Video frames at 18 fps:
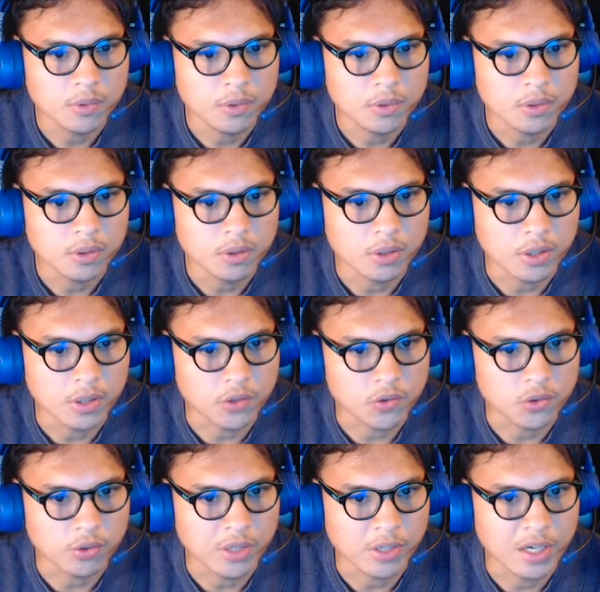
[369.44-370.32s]
I
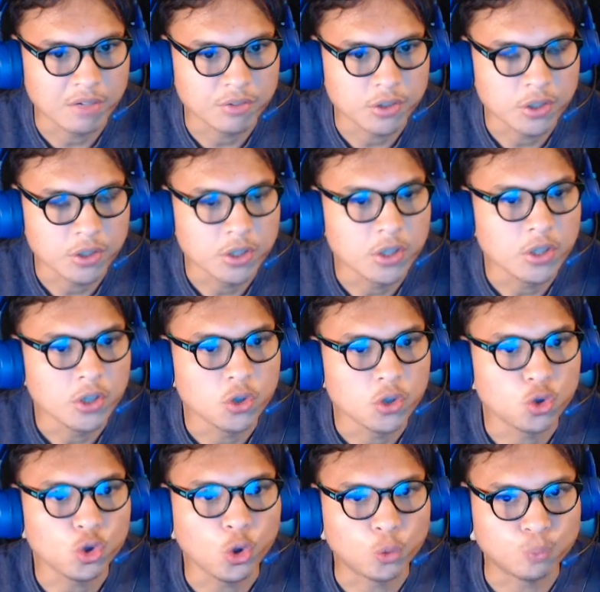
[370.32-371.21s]
still have it.
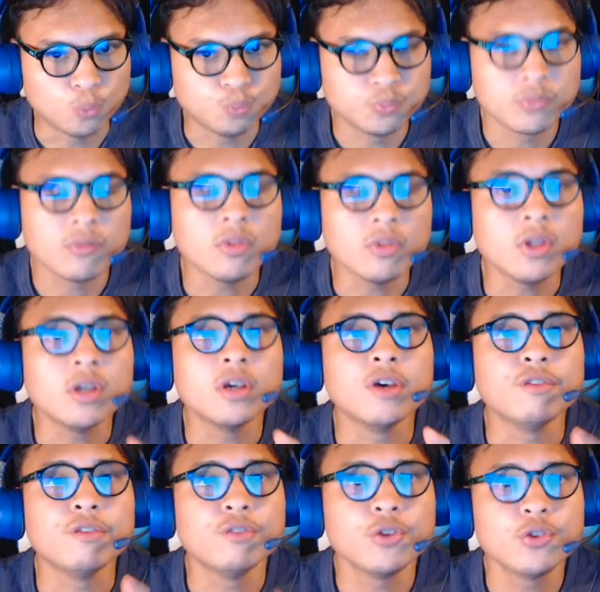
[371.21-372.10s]
So
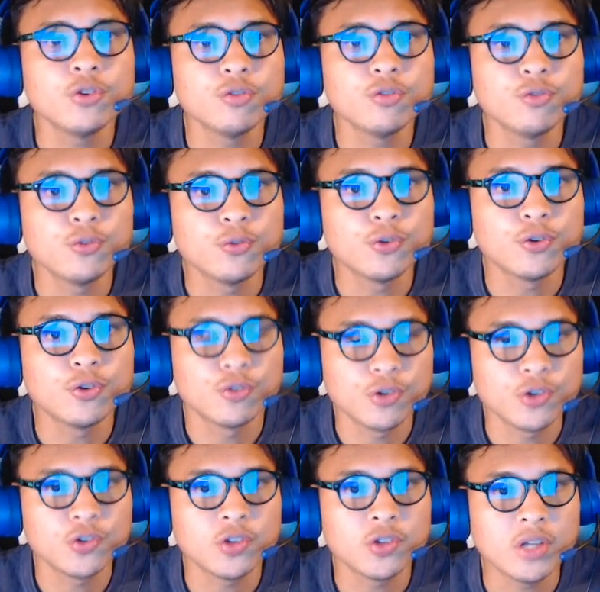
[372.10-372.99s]
if it's the
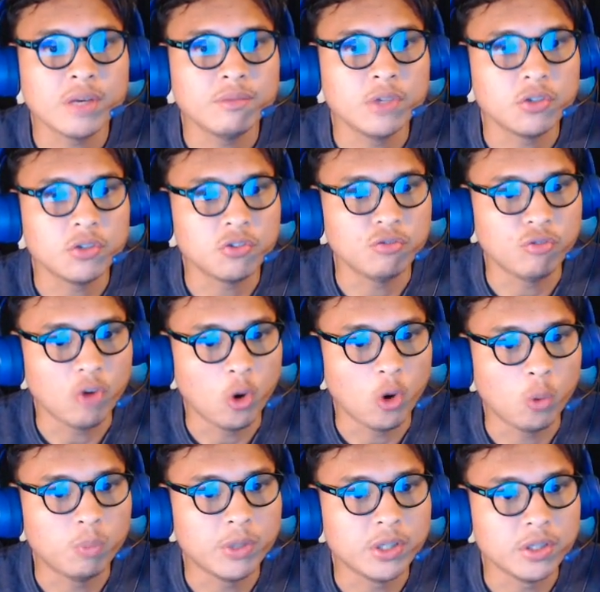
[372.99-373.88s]
first time that you've
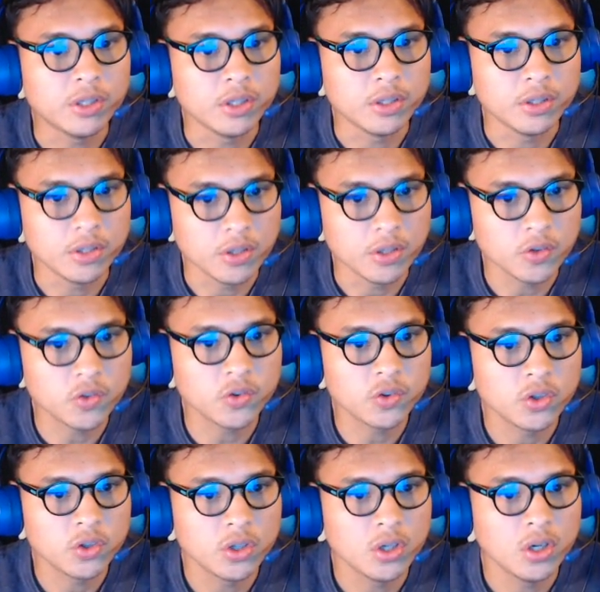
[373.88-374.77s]
opened this